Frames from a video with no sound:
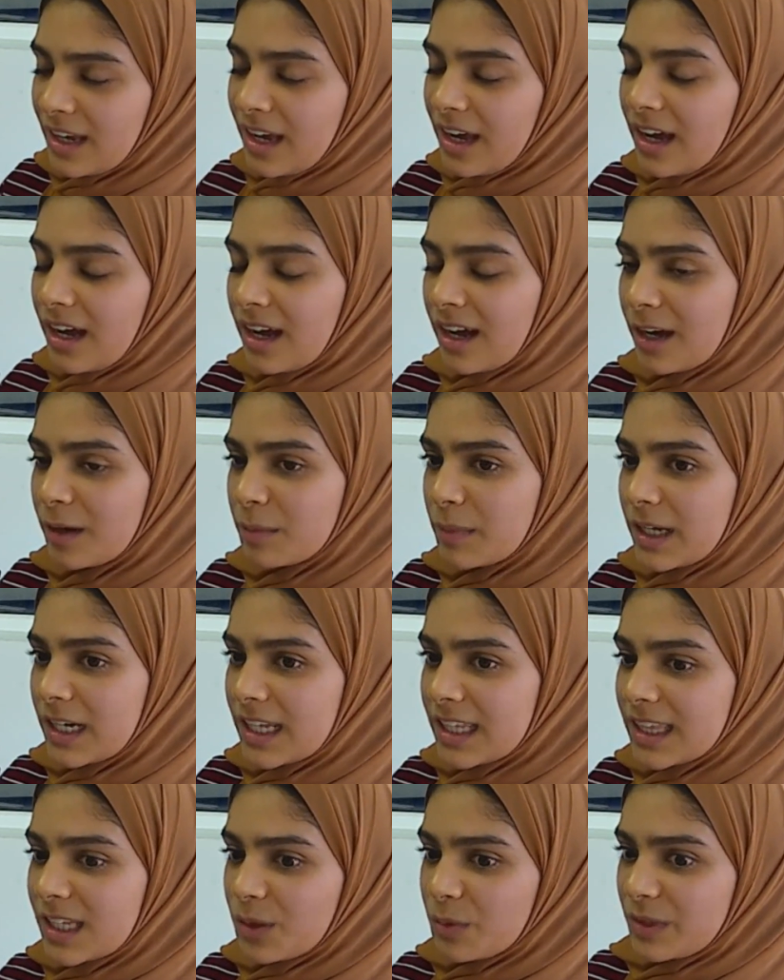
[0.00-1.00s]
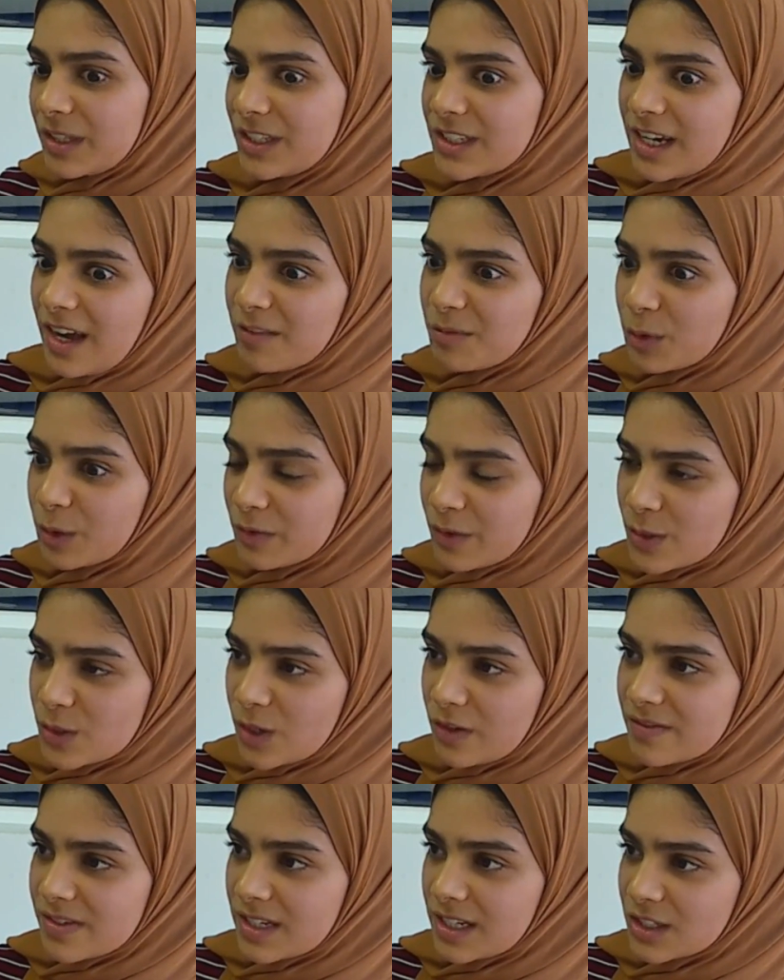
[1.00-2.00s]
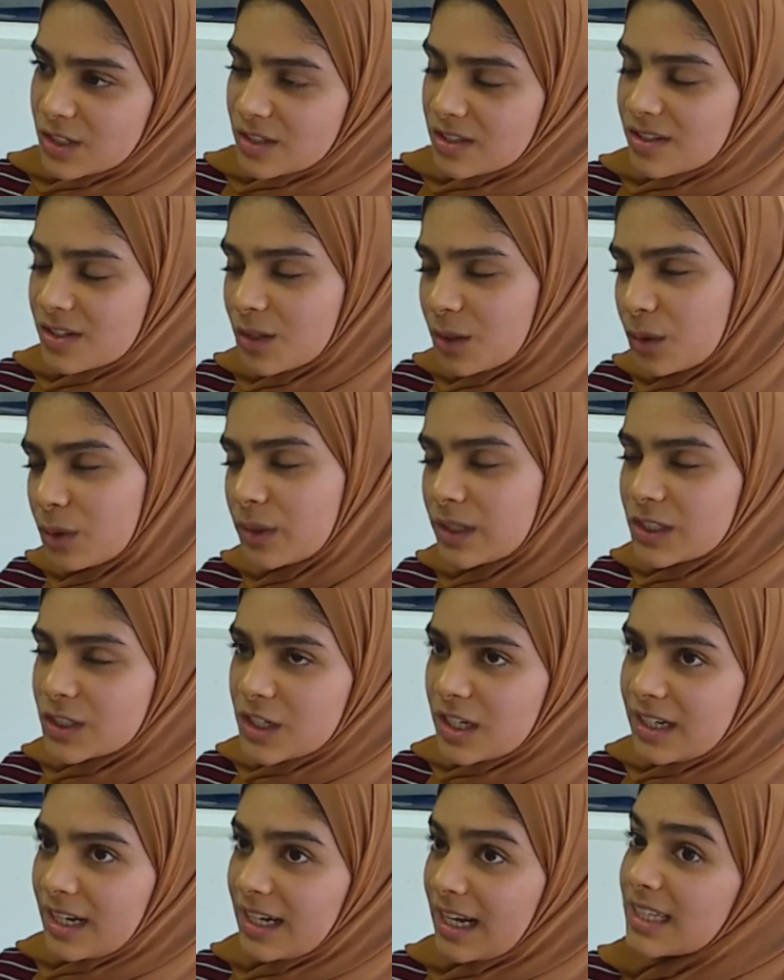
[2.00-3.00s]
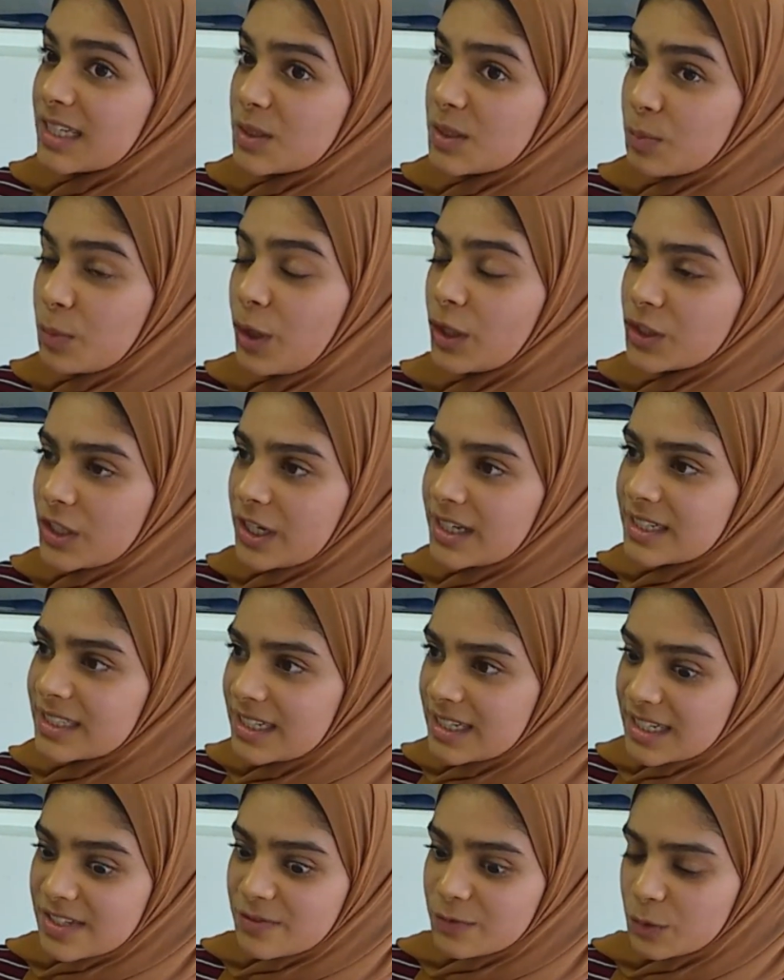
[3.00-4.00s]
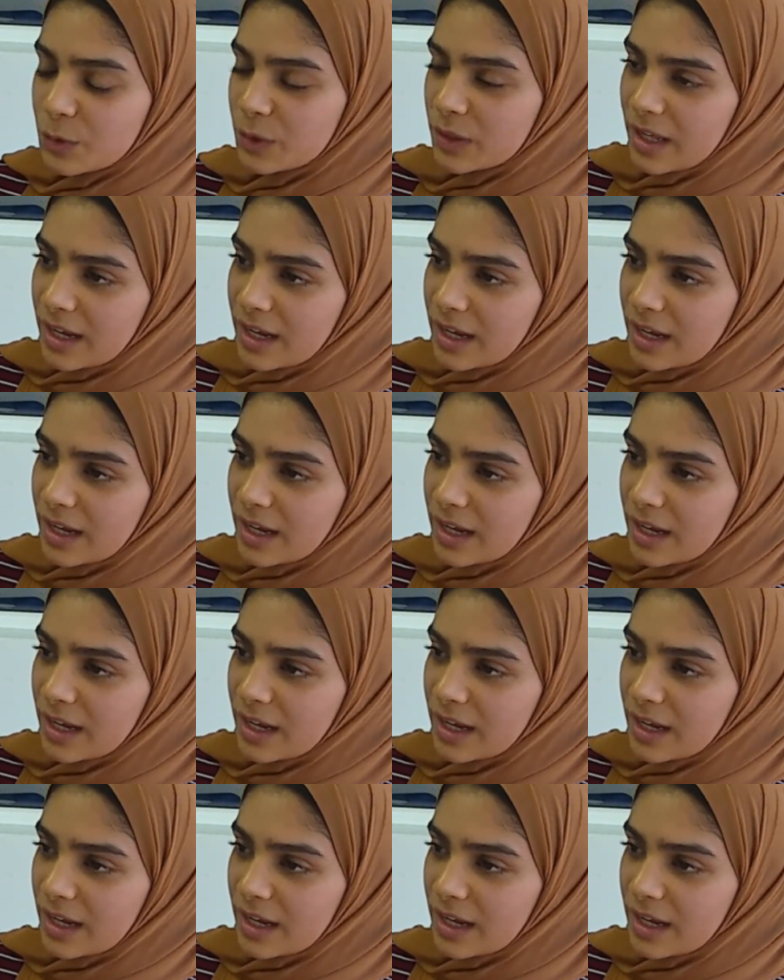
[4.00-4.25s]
And I think we need to have more of those conversations. So inshallah, like this project is for that.